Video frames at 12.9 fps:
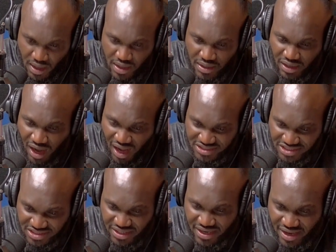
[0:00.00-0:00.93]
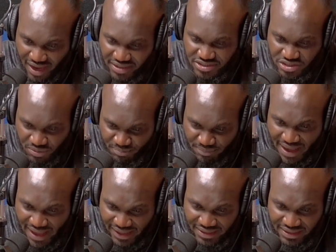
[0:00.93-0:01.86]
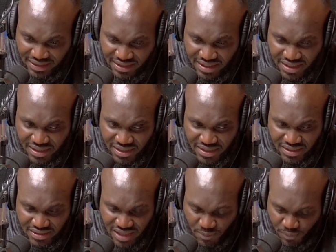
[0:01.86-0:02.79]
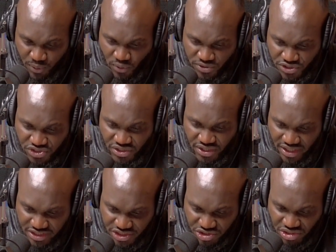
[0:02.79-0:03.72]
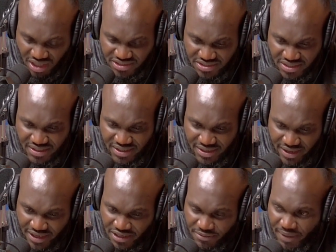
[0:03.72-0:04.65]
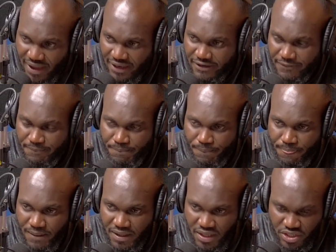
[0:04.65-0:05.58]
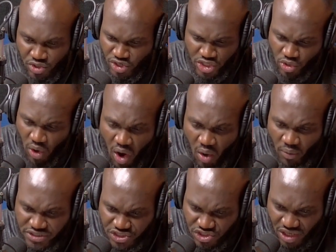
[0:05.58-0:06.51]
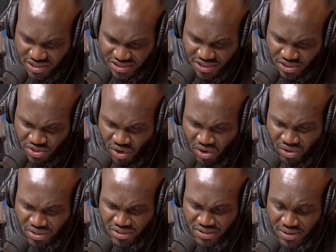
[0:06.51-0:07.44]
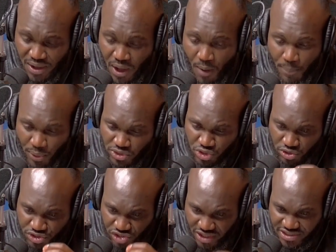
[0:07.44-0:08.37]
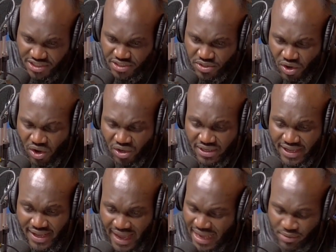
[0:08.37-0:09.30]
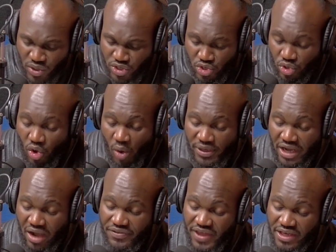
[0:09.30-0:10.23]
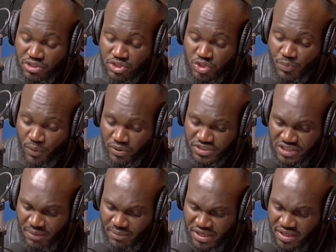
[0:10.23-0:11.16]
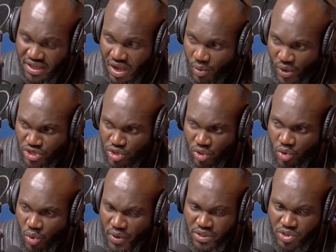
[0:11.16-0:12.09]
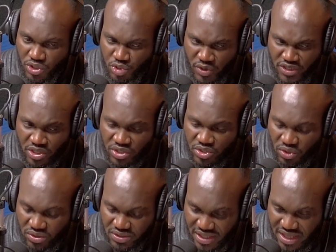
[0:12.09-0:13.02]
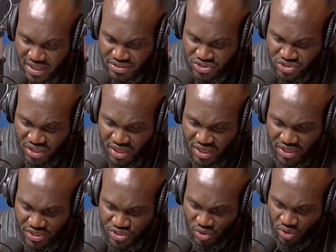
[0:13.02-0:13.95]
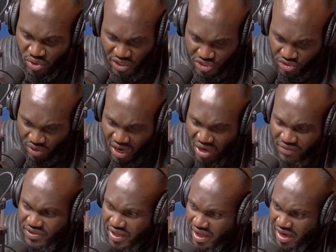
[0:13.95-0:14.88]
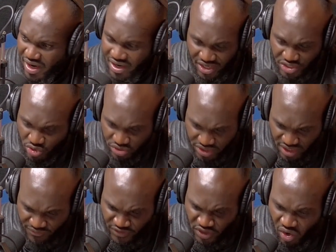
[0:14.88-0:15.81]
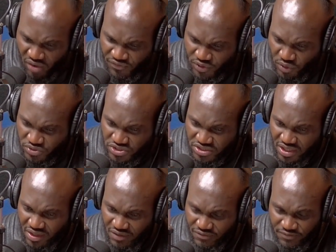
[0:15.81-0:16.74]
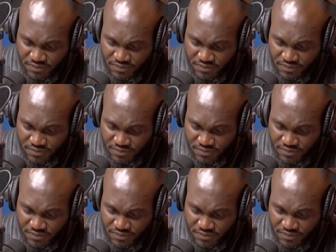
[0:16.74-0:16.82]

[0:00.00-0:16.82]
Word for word: Cast is the man that puts his trust in men. You need to always trust in God. Put your trust in God. And when you're going out there to support somebody, when you're good, you're doing the good things, you're you're out there, you're giving of yourself.